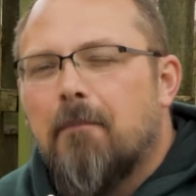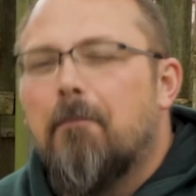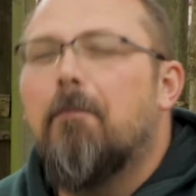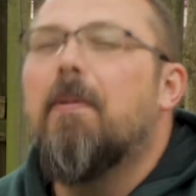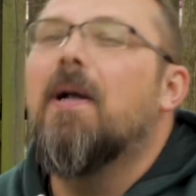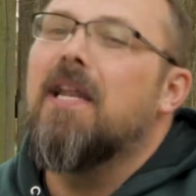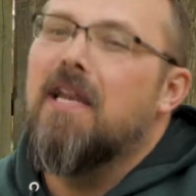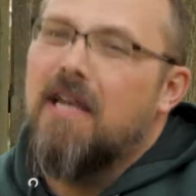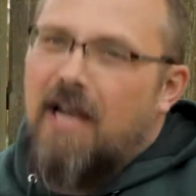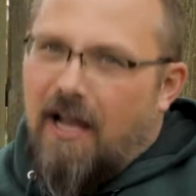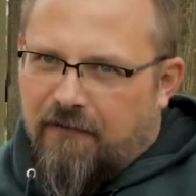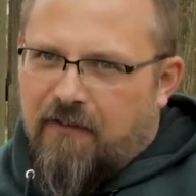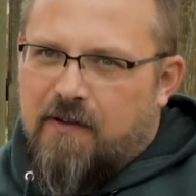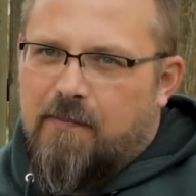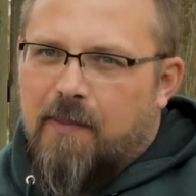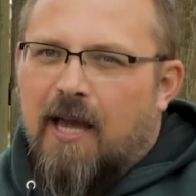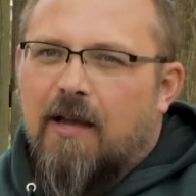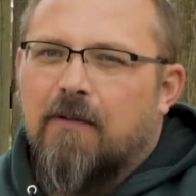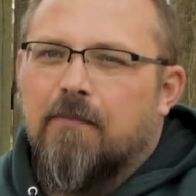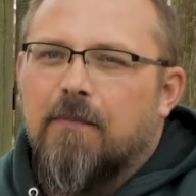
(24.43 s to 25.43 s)
But enough
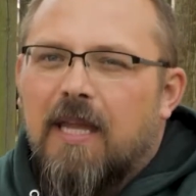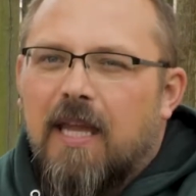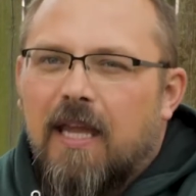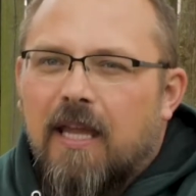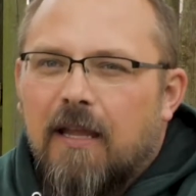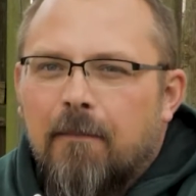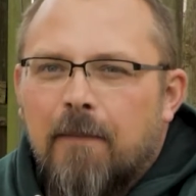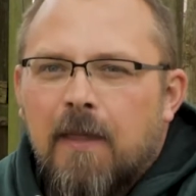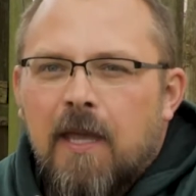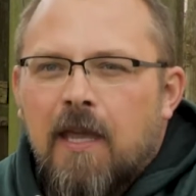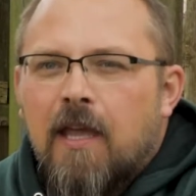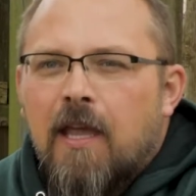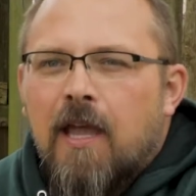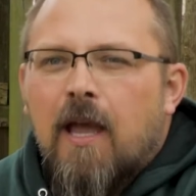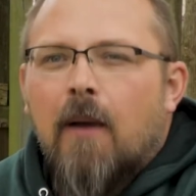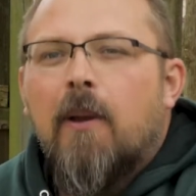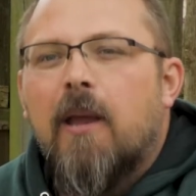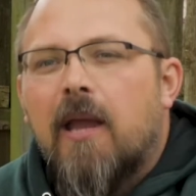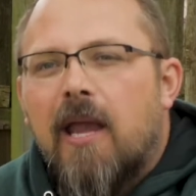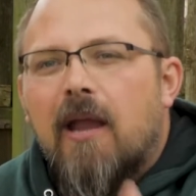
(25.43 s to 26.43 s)
about me.
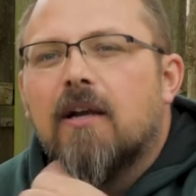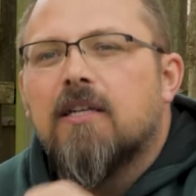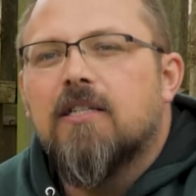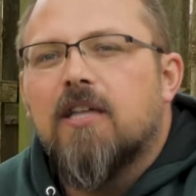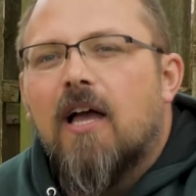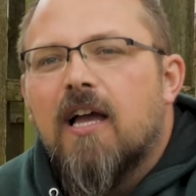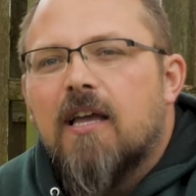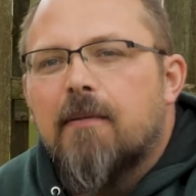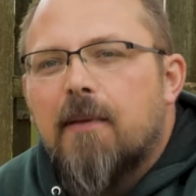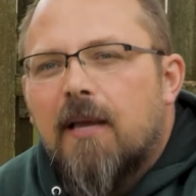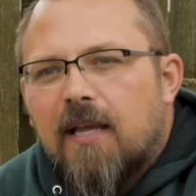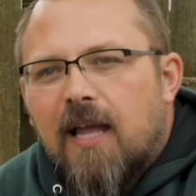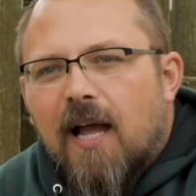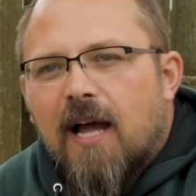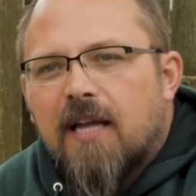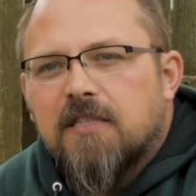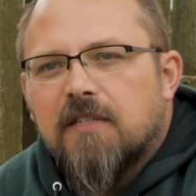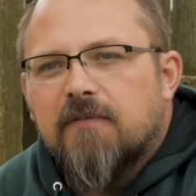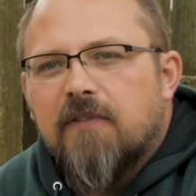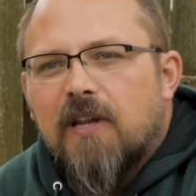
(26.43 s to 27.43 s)
We're here to talk about
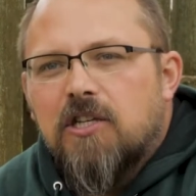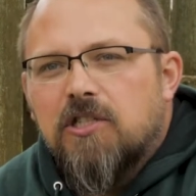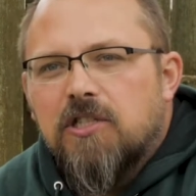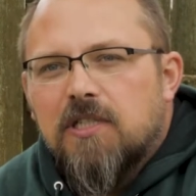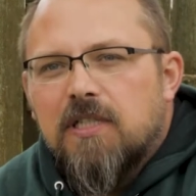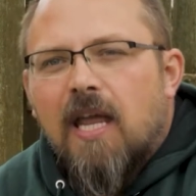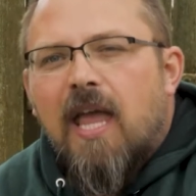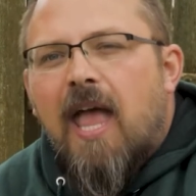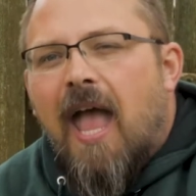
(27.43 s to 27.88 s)
conservation,